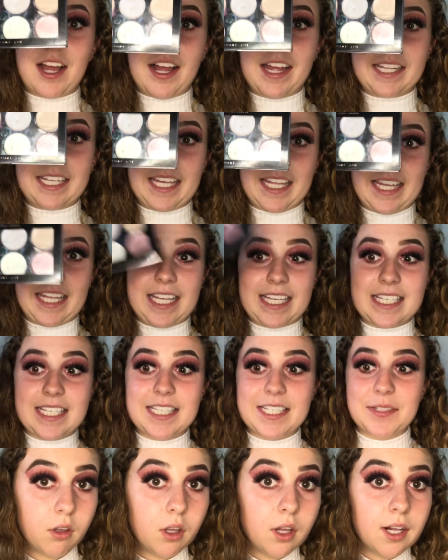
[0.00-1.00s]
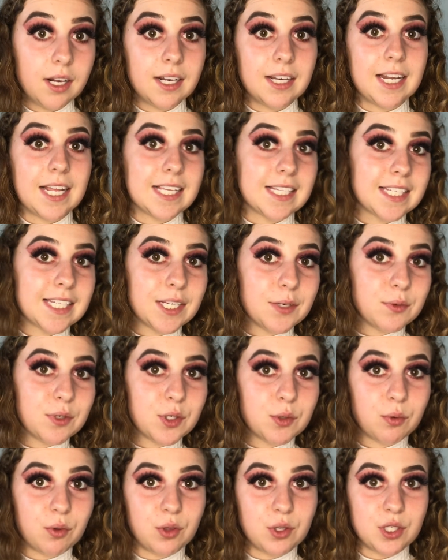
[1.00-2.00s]
I get this. Let's see
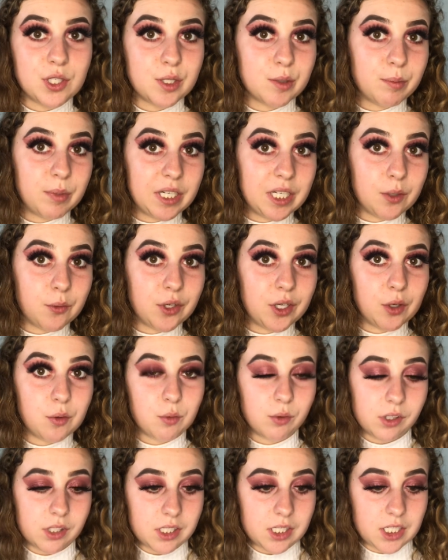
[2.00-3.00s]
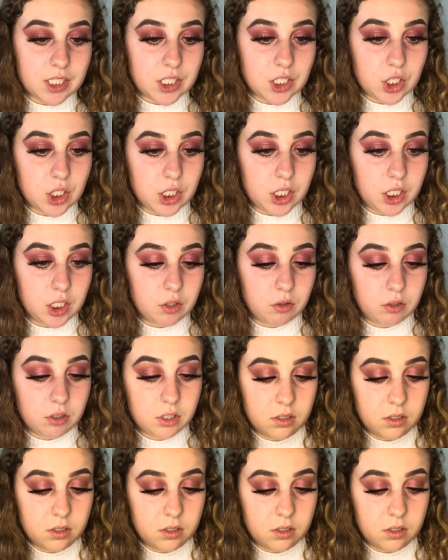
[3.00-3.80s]
which one the spinny wheel wants us to do.